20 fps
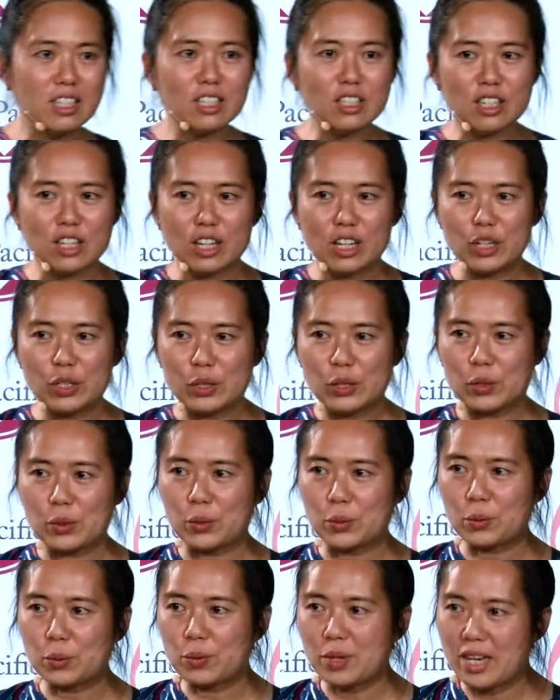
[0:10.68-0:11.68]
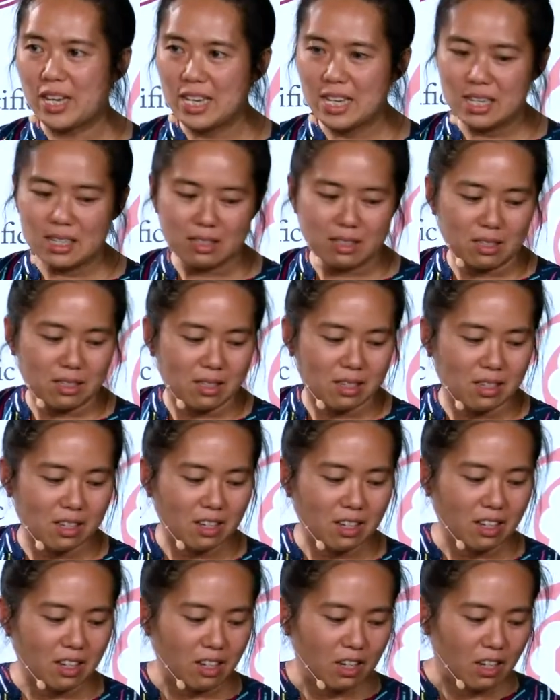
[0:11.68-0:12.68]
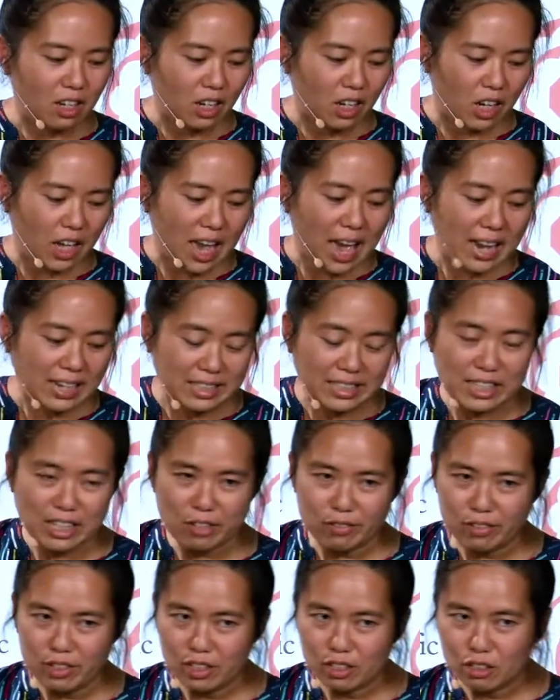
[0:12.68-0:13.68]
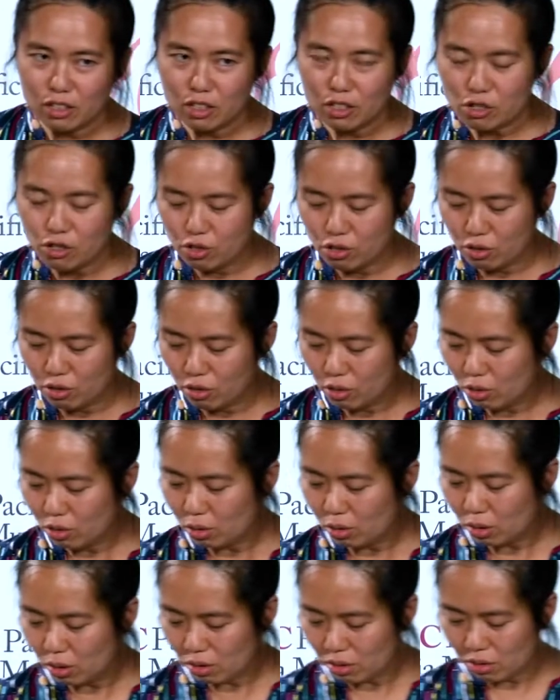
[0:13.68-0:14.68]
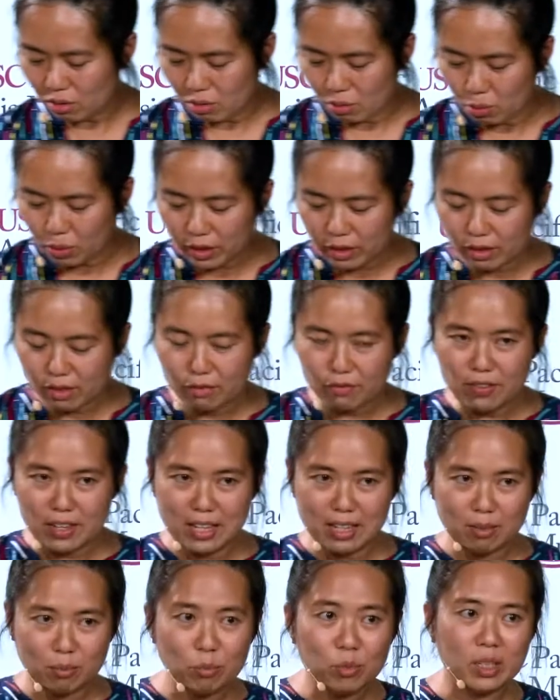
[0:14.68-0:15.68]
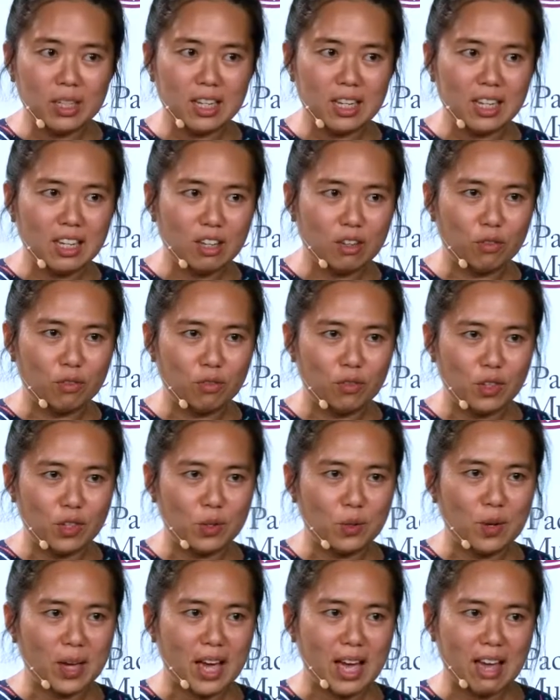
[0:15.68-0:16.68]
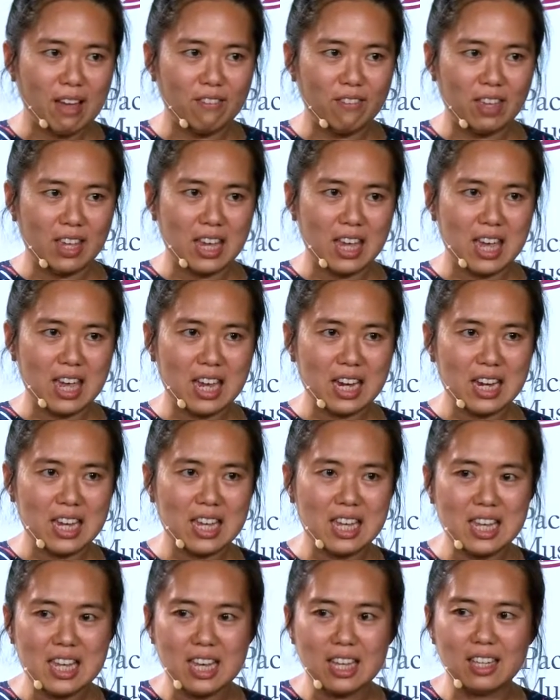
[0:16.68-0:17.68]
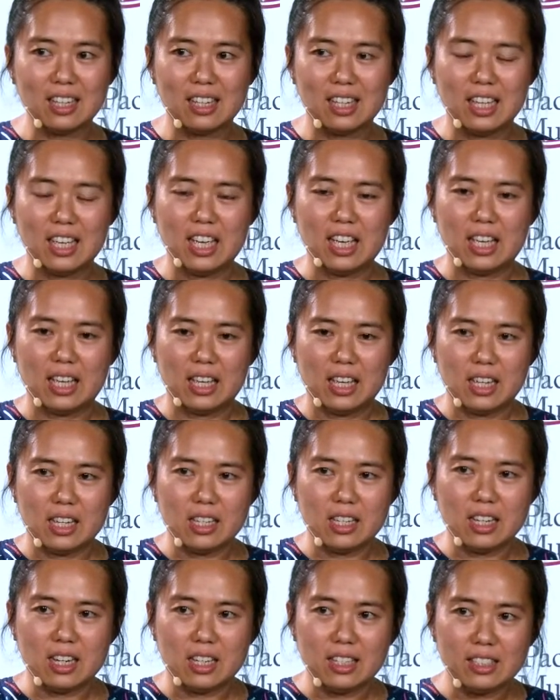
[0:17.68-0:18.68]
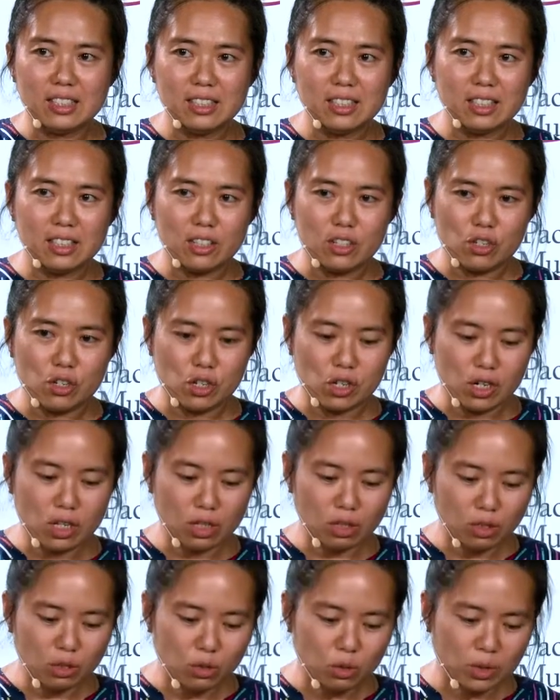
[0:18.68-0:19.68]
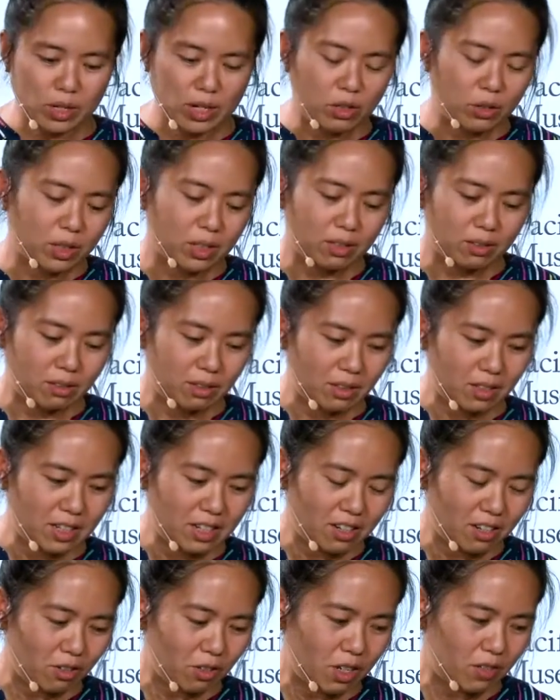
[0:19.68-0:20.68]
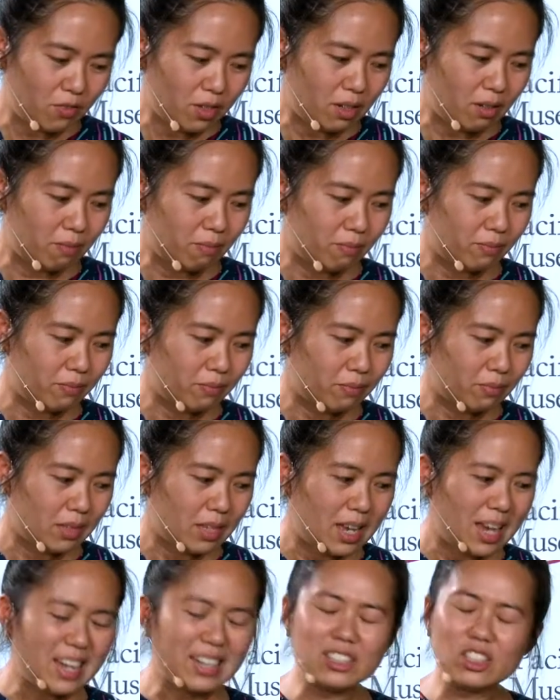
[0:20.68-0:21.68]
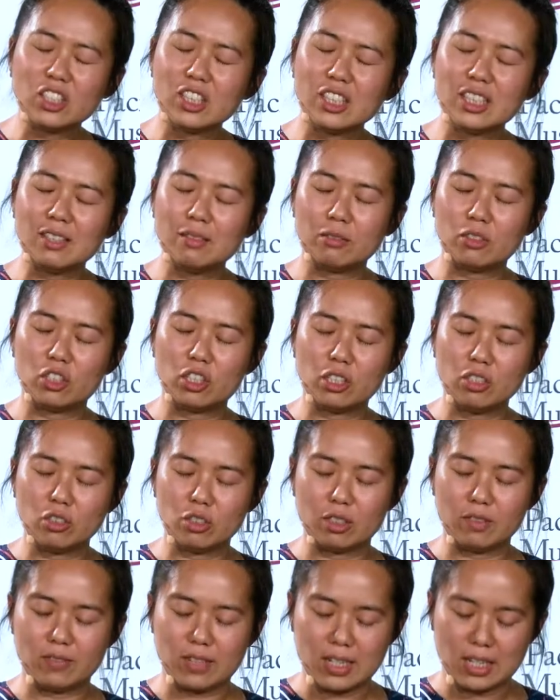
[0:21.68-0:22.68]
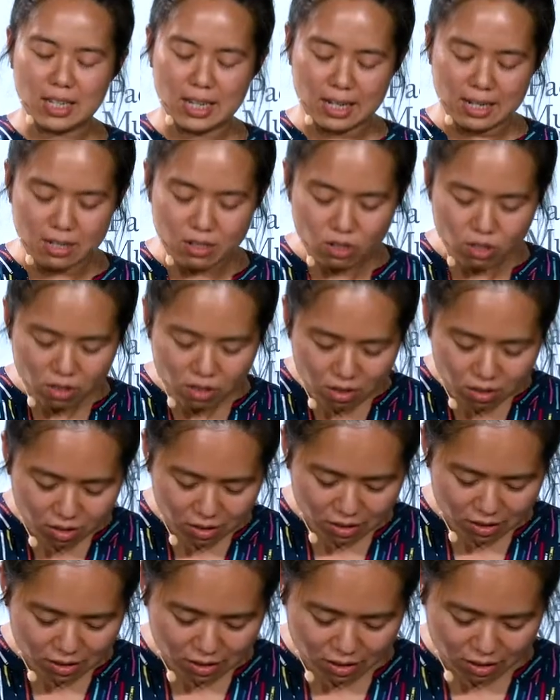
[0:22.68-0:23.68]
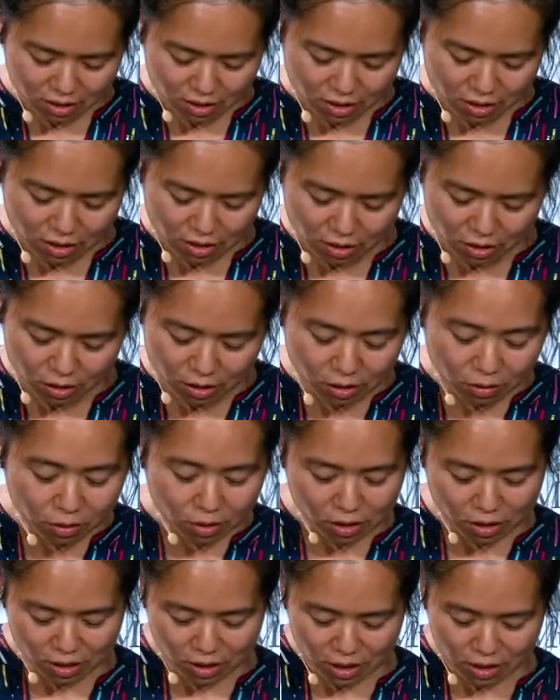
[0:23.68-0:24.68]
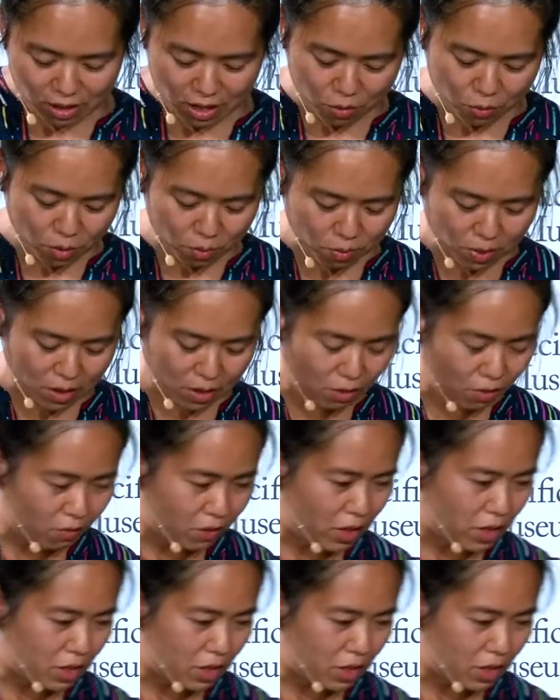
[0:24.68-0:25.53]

is a great activity to do with the family if you have any young children, or even actually children of any age. They would be